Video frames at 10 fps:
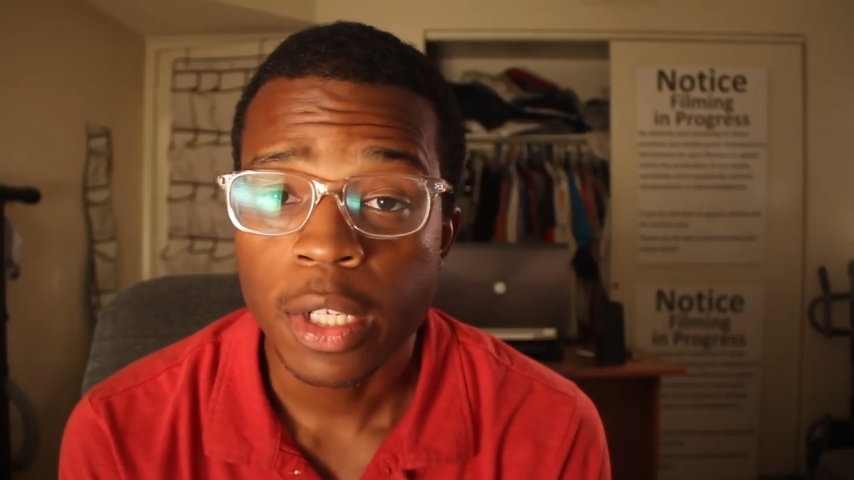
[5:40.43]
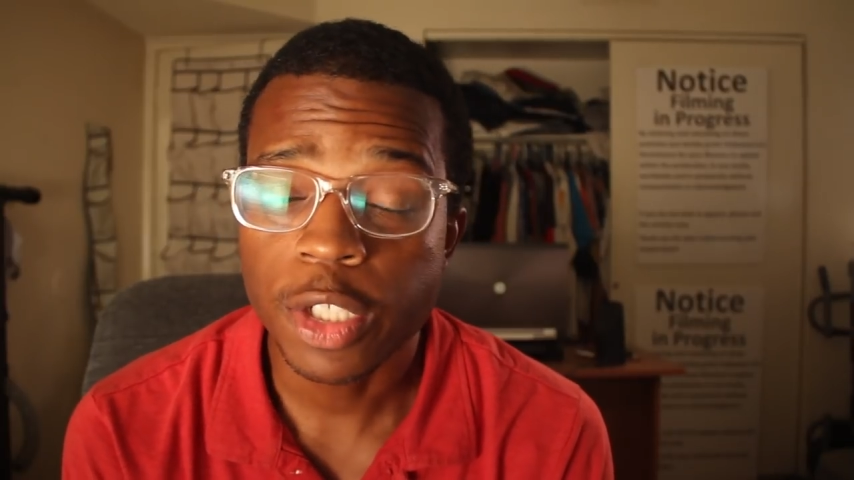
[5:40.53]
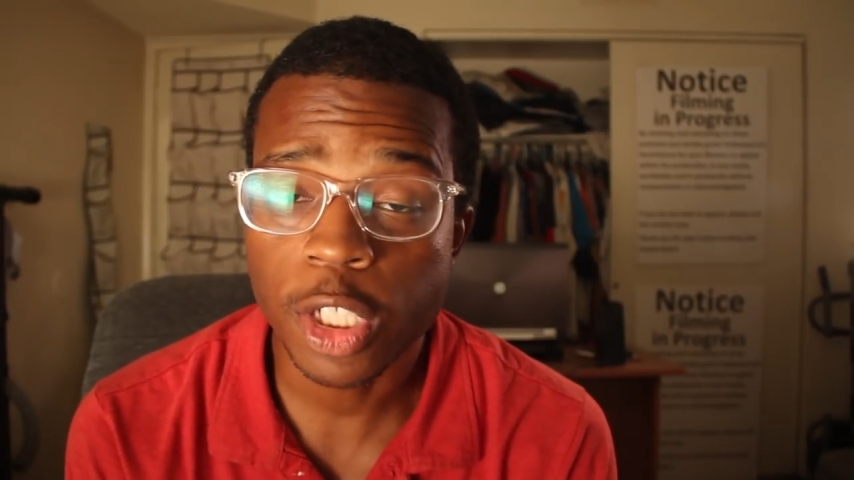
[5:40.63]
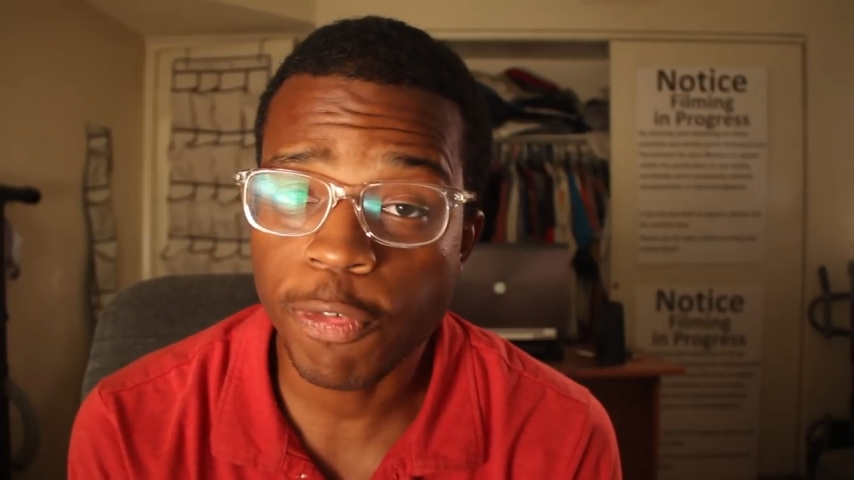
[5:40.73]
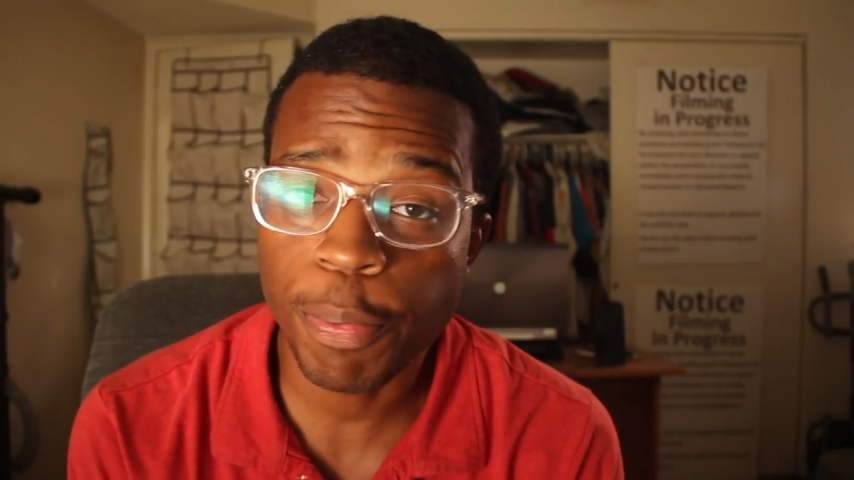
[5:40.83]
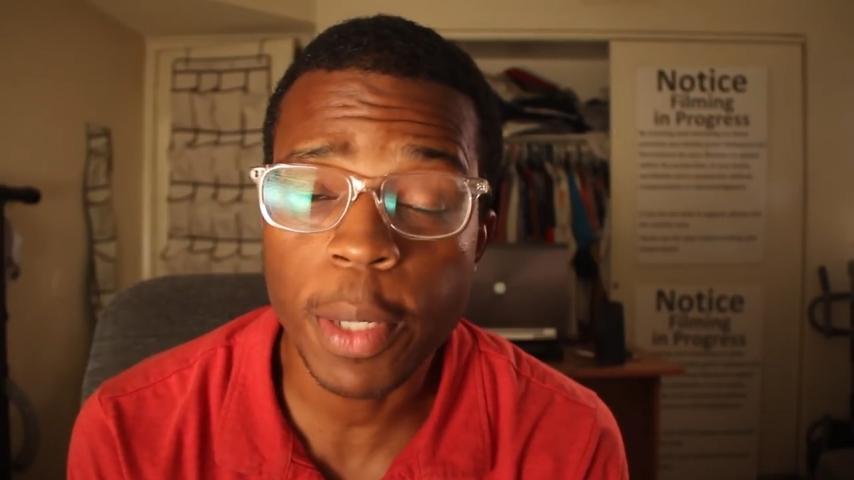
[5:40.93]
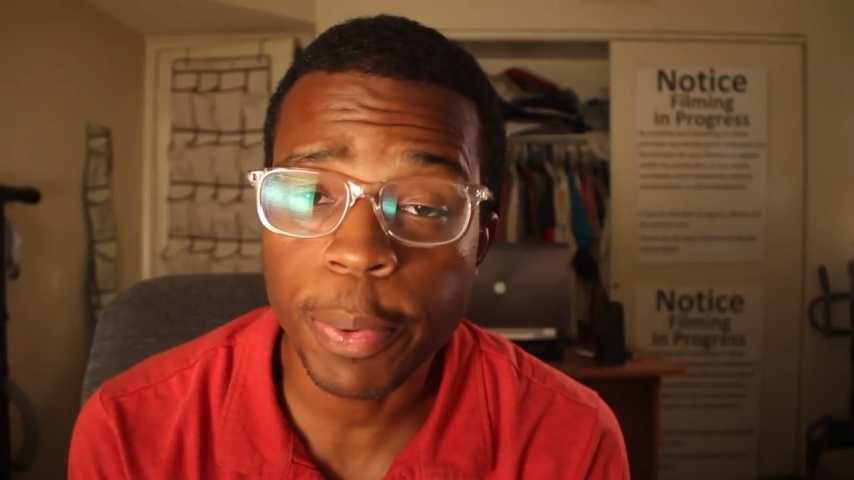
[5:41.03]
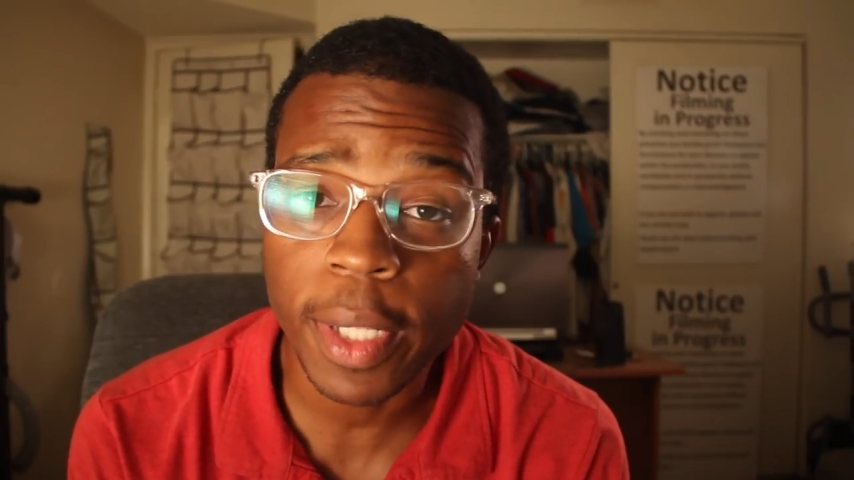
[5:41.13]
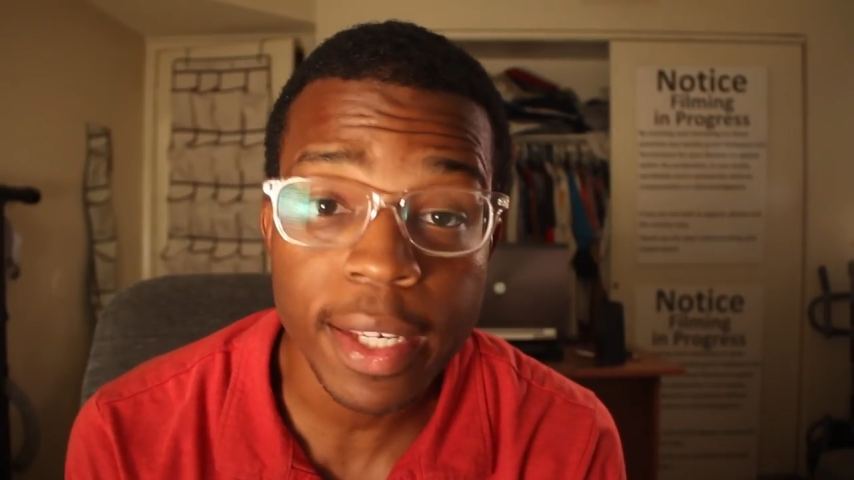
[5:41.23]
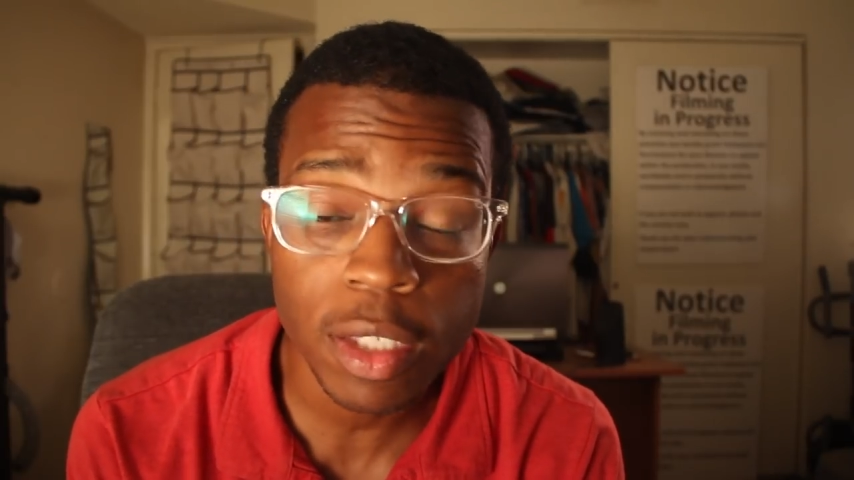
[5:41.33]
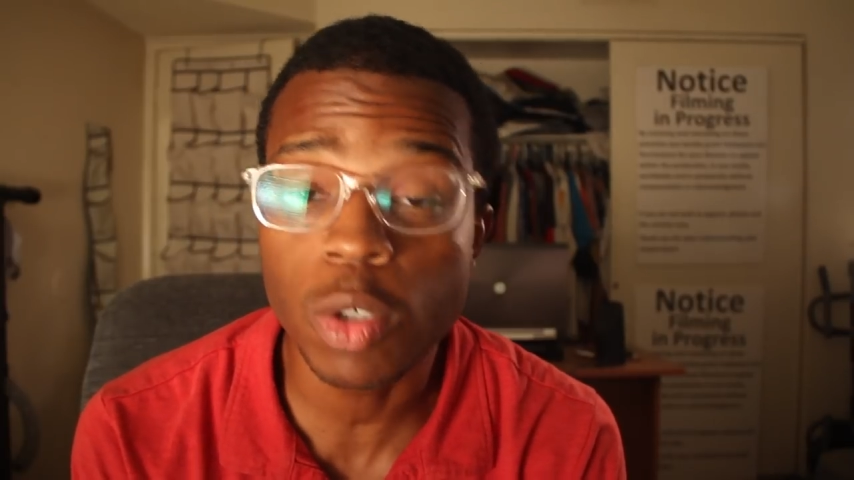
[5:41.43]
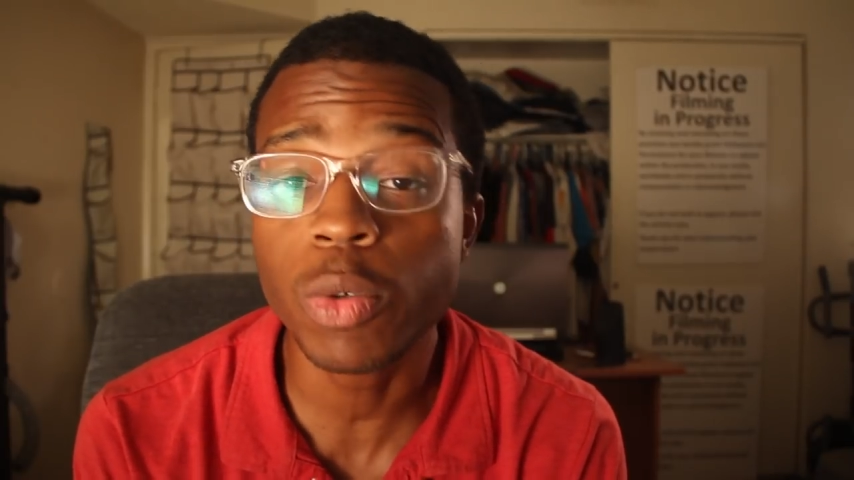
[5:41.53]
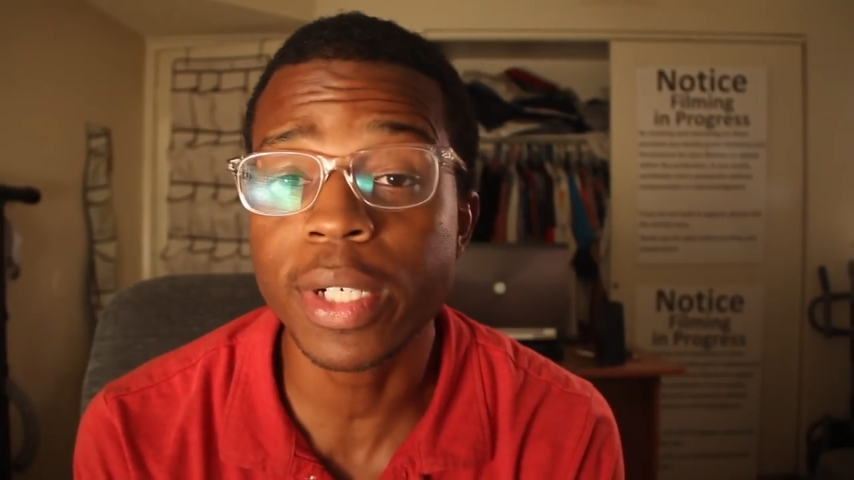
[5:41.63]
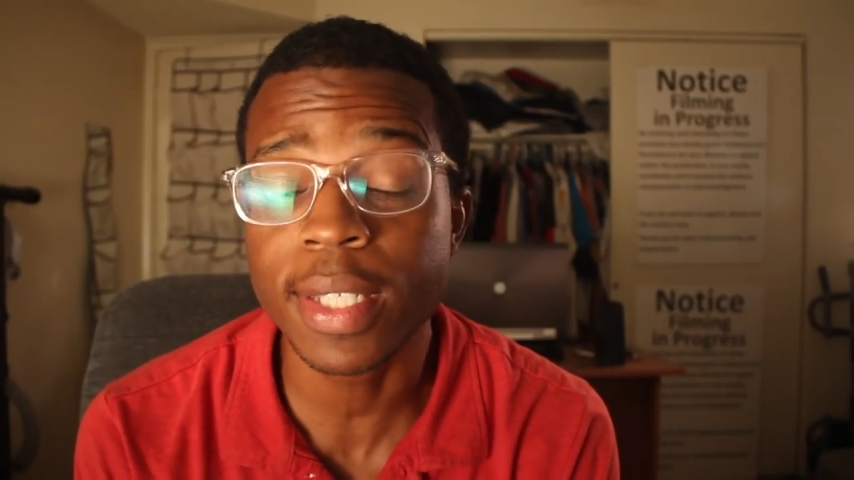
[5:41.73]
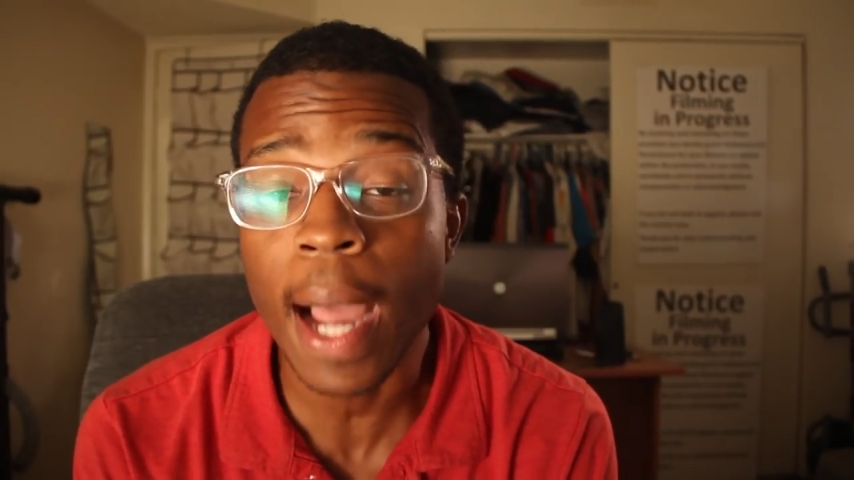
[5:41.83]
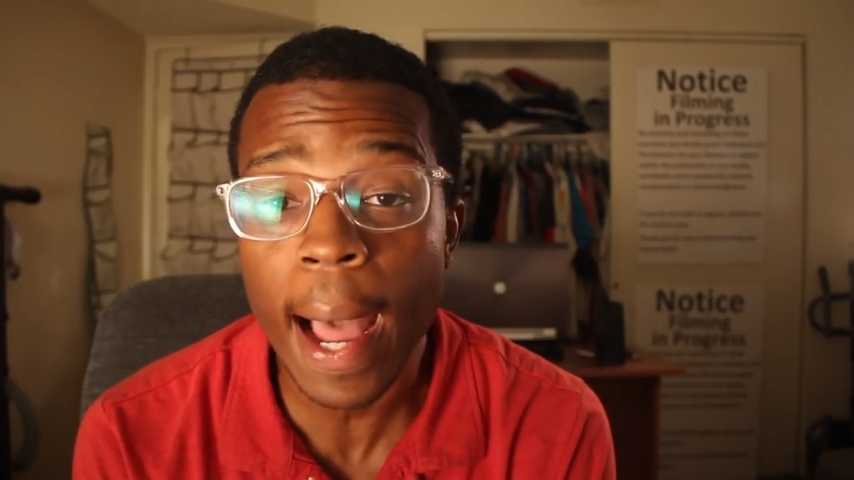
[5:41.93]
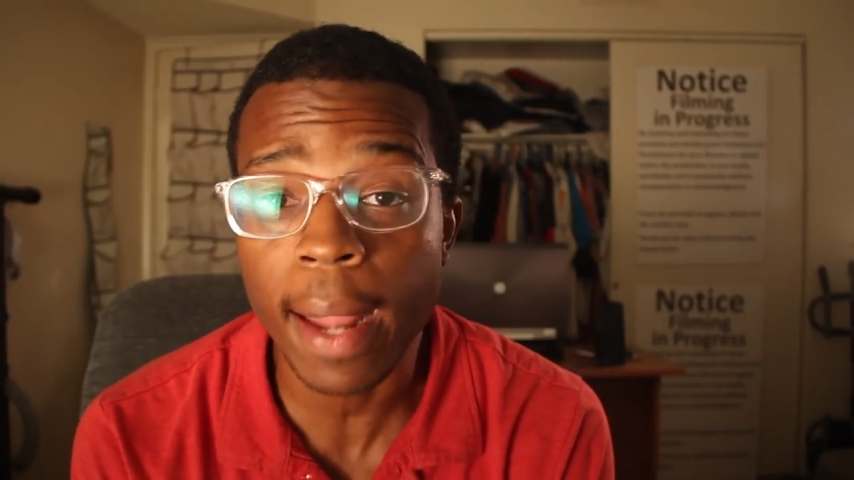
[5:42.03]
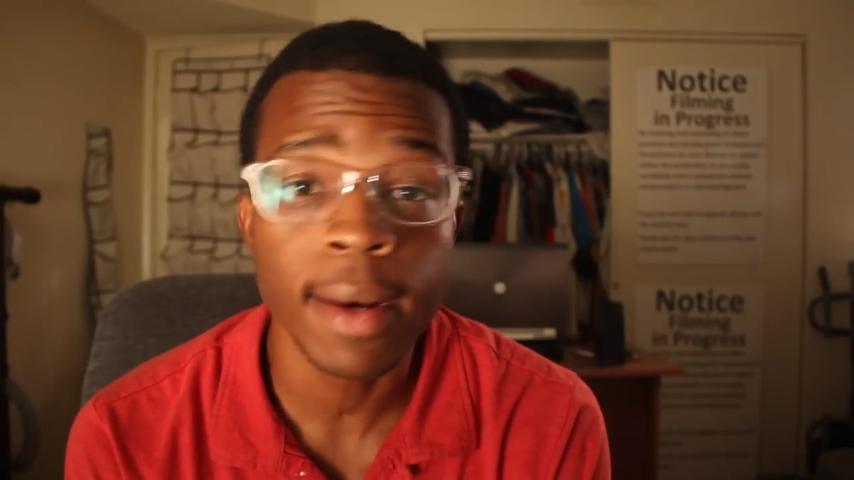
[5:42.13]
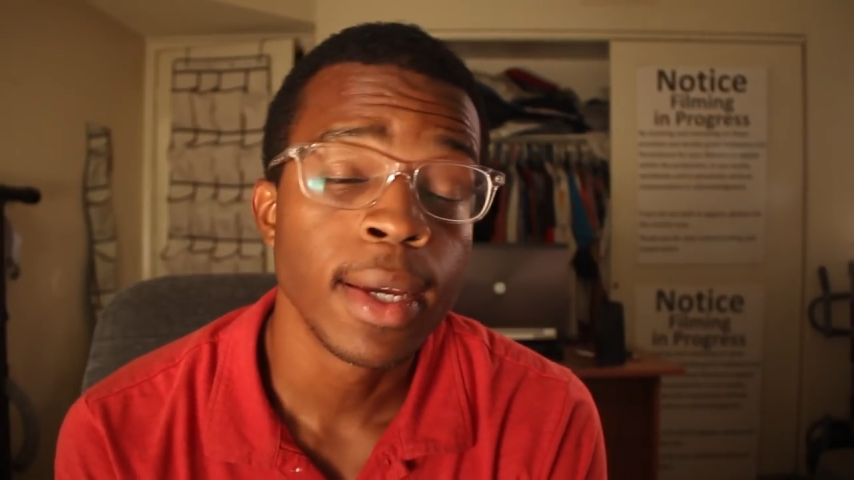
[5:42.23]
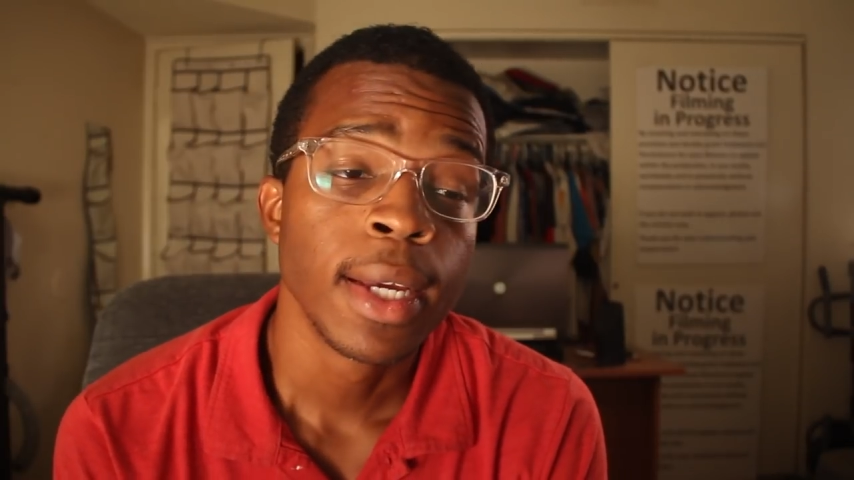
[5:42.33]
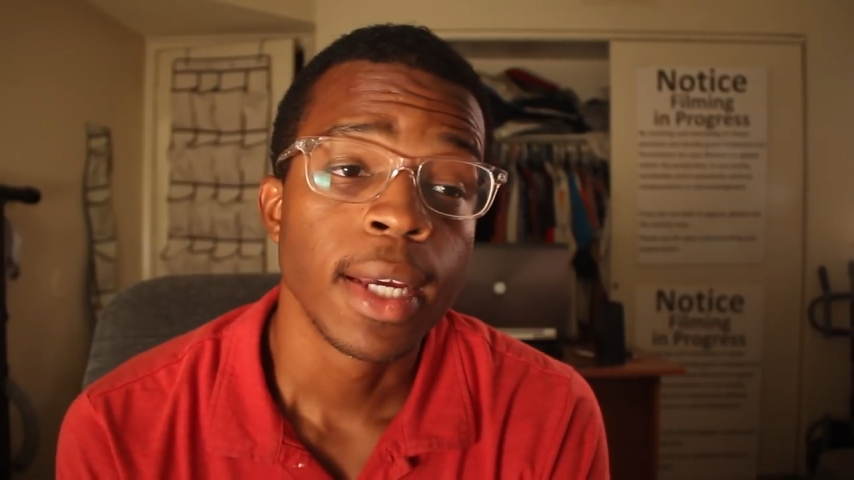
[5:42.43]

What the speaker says: just for people like you, and it's hot,